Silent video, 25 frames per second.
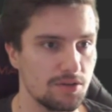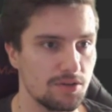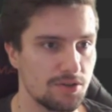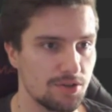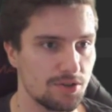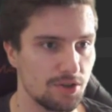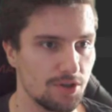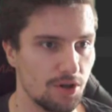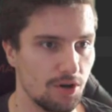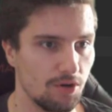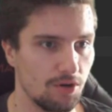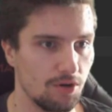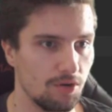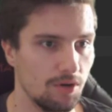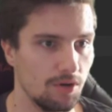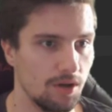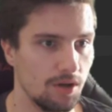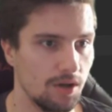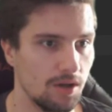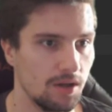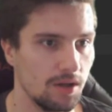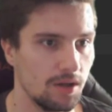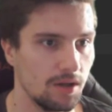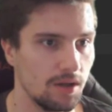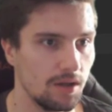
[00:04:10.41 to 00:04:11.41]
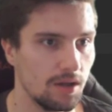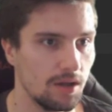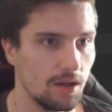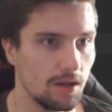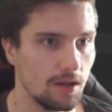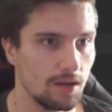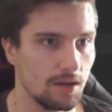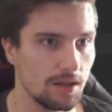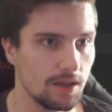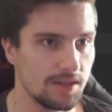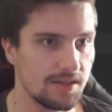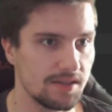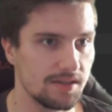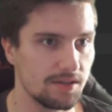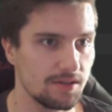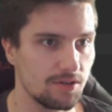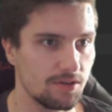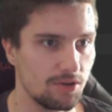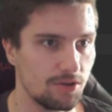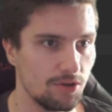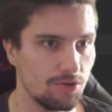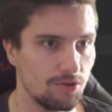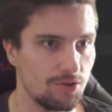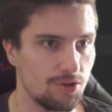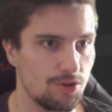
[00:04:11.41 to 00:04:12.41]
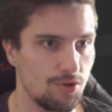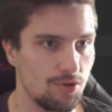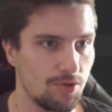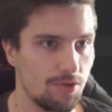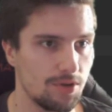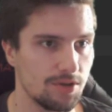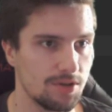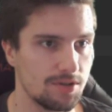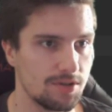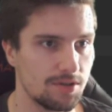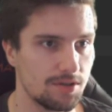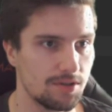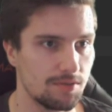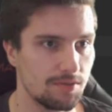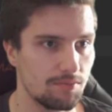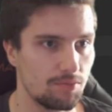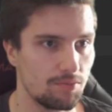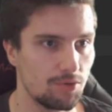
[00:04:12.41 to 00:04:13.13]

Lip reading: So let's go to this